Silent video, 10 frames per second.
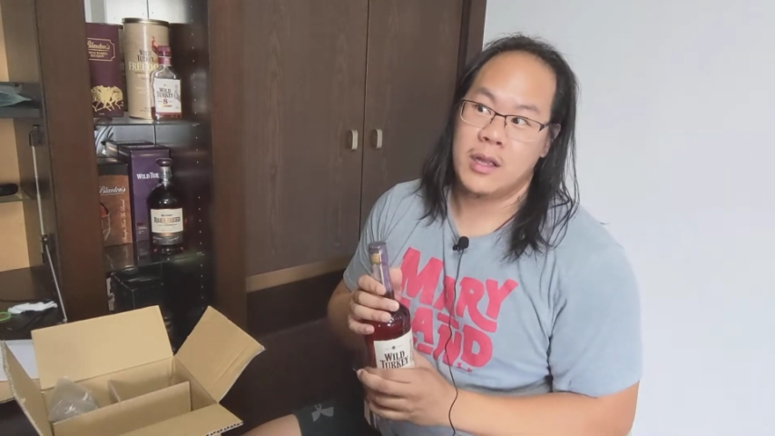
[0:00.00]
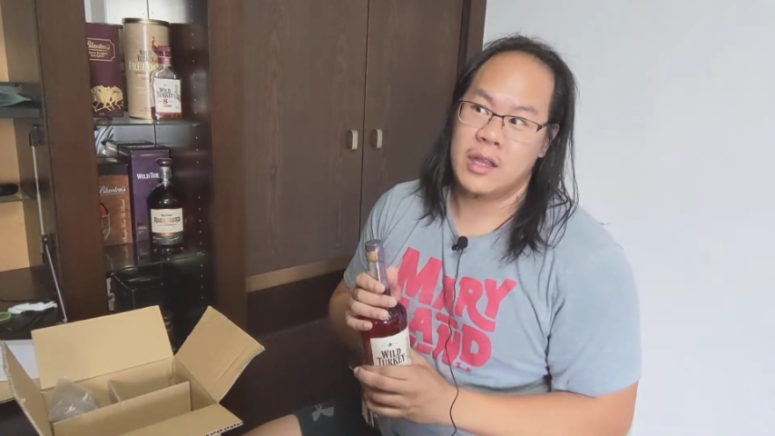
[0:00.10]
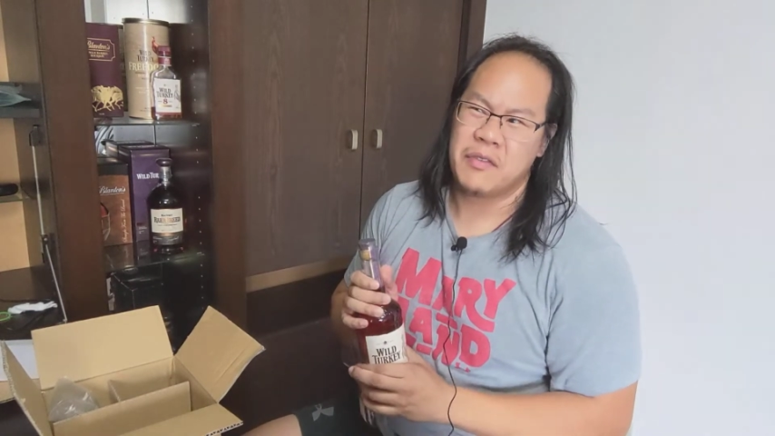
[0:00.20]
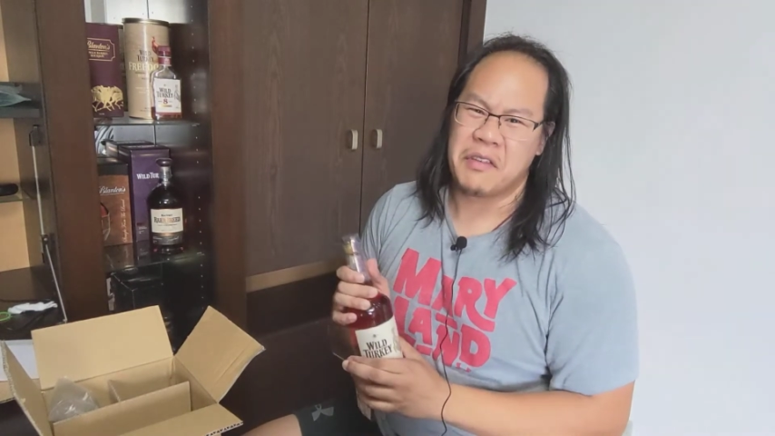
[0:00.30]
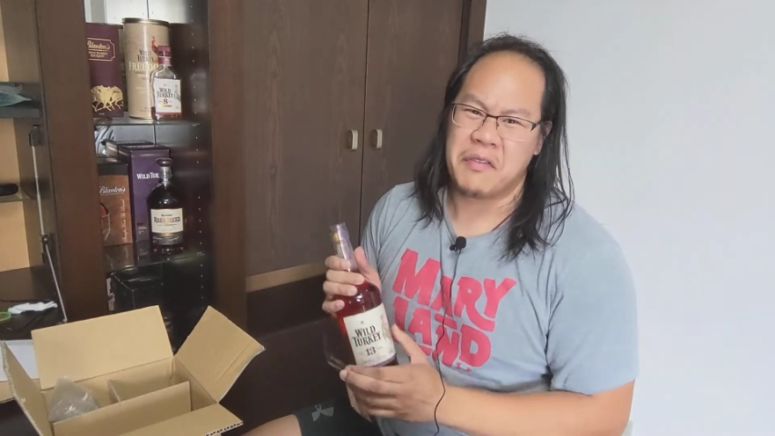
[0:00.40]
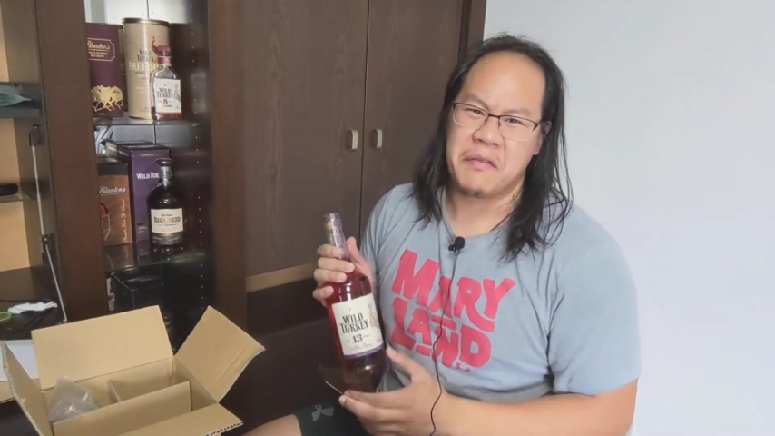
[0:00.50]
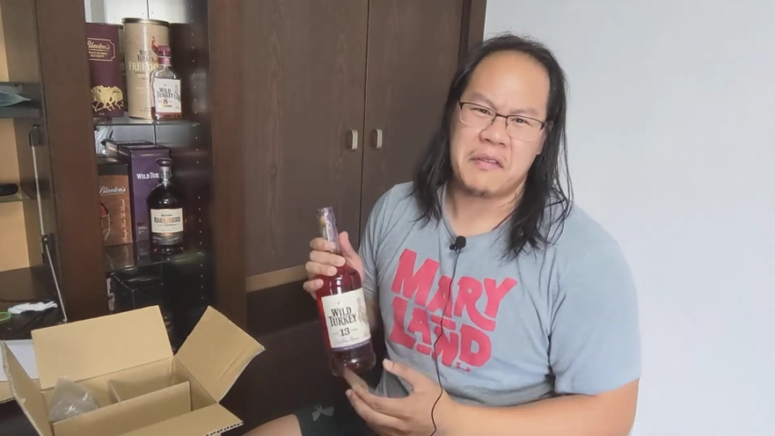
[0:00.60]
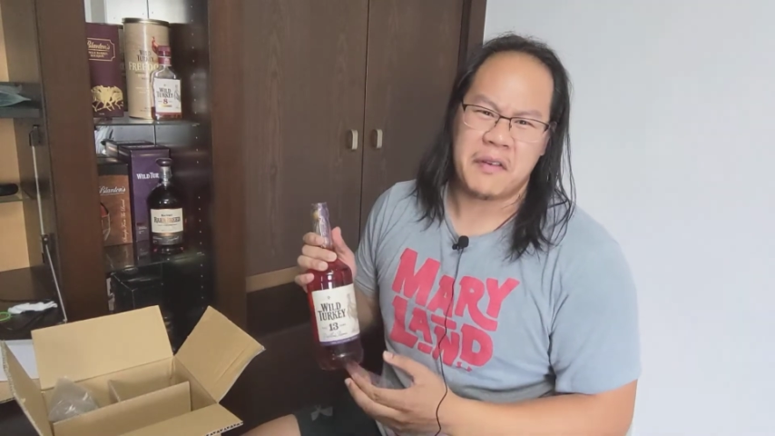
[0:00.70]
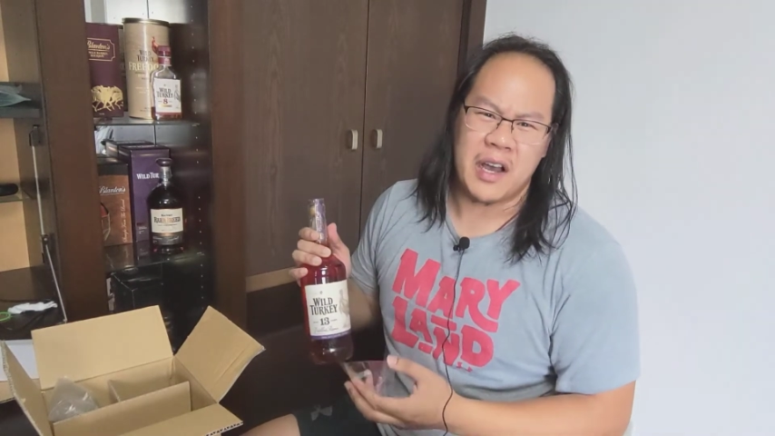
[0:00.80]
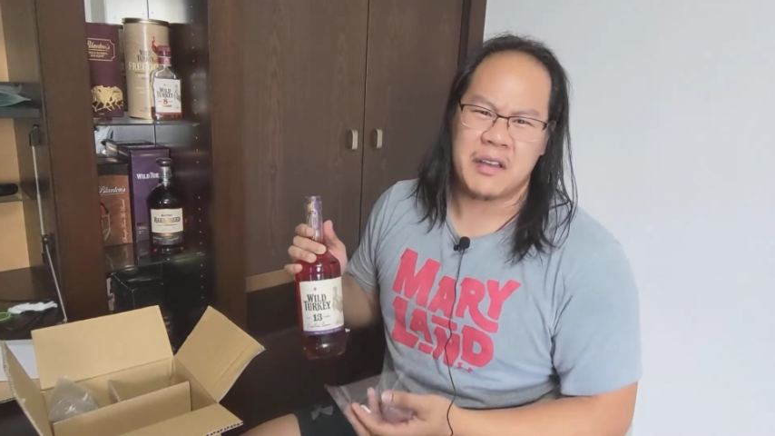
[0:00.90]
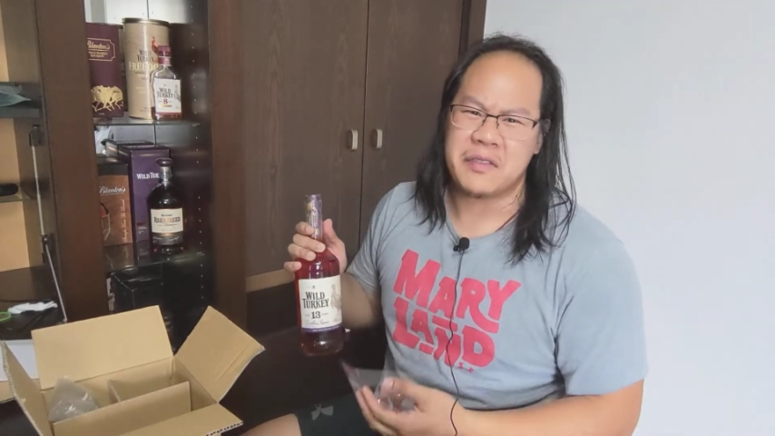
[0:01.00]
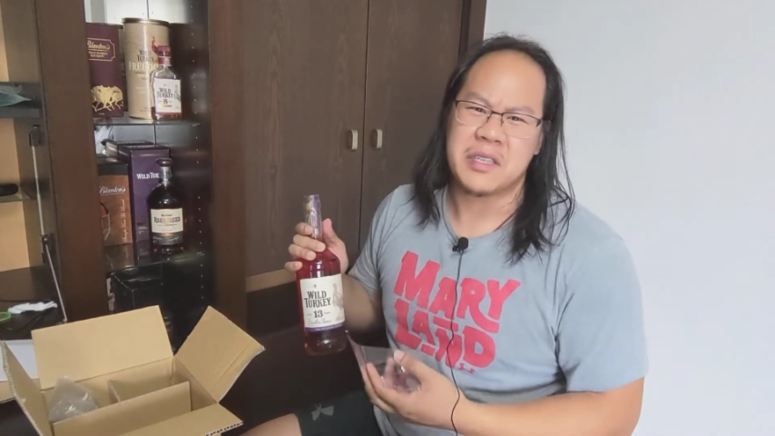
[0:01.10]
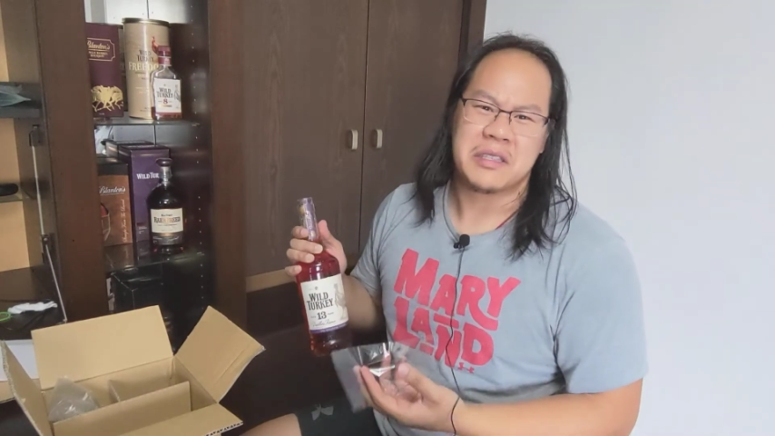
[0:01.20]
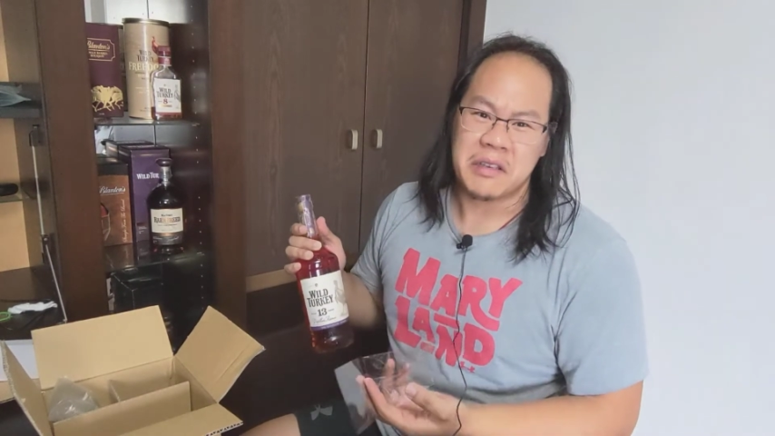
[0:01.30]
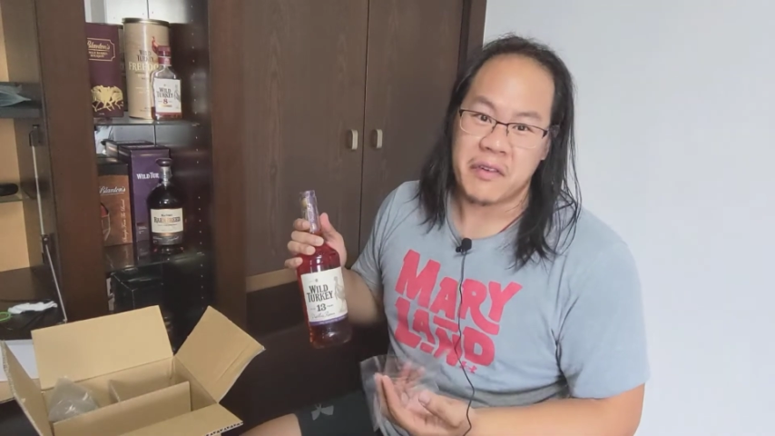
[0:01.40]
for like $55,
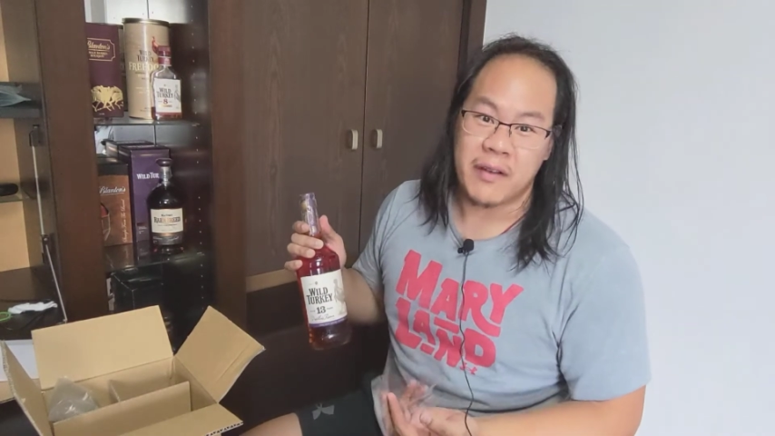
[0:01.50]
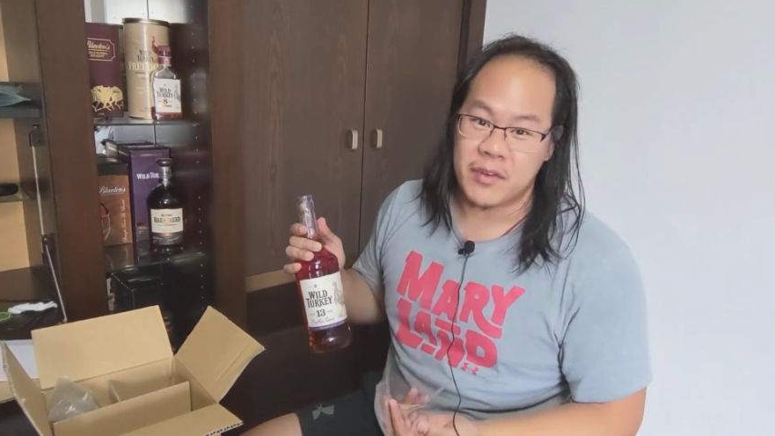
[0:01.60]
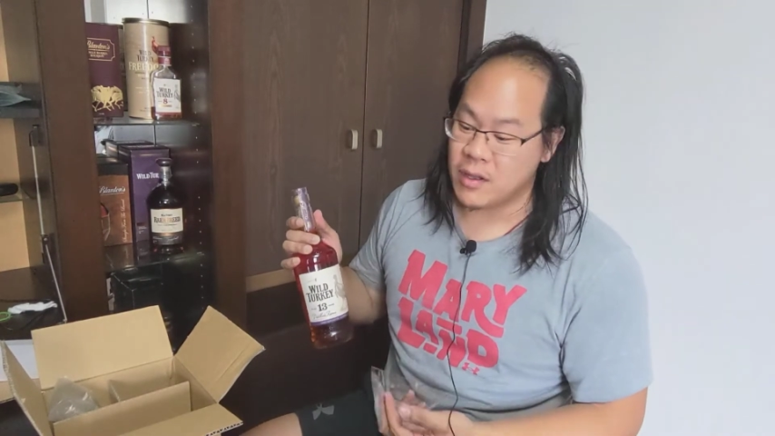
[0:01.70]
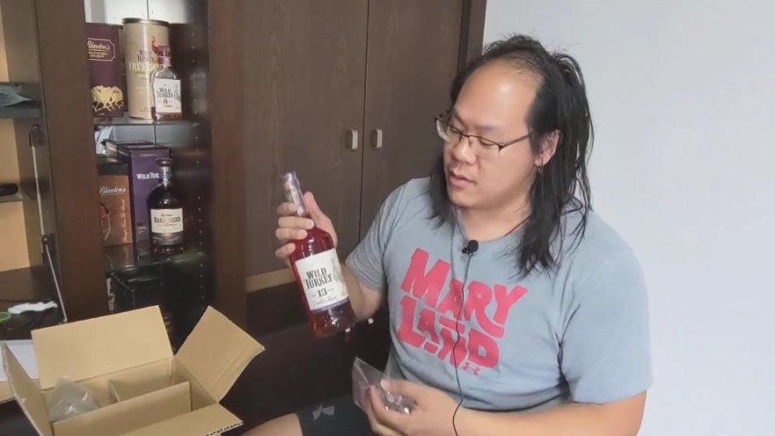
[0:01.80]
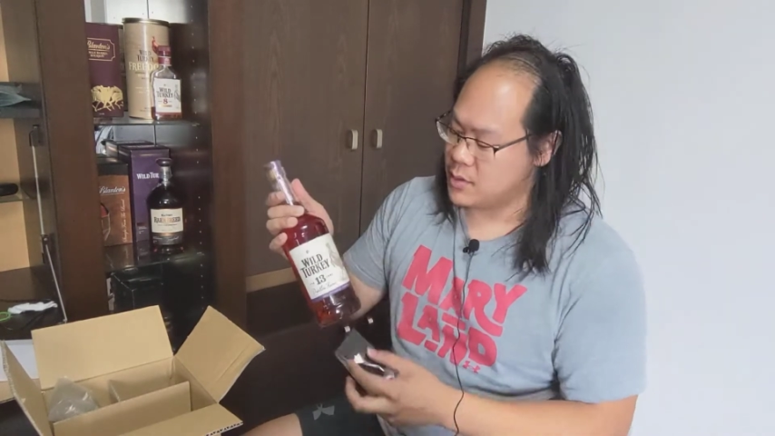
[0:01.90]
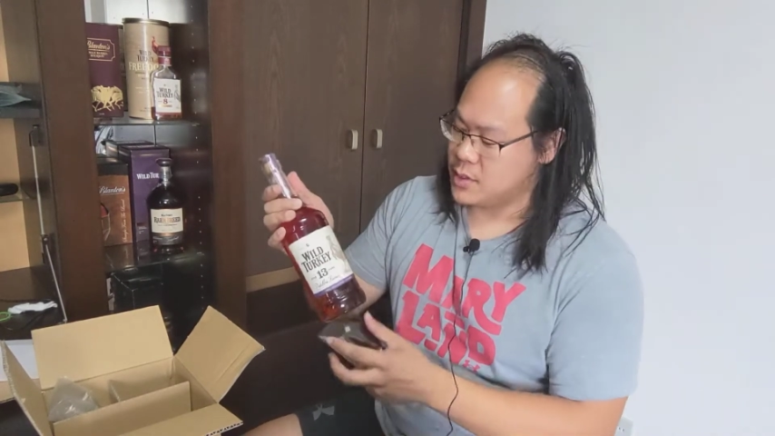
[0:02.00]
$65.